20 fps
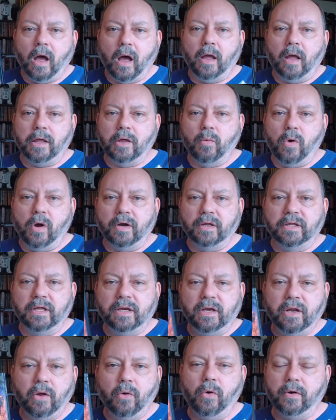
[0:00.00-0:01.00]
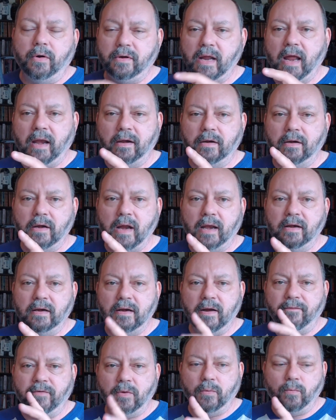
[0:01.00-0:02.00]
you wanted to do. And
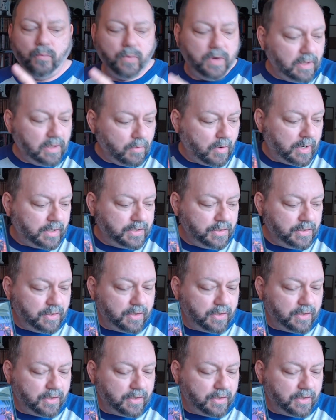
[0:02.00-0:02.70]
if you really wanted to,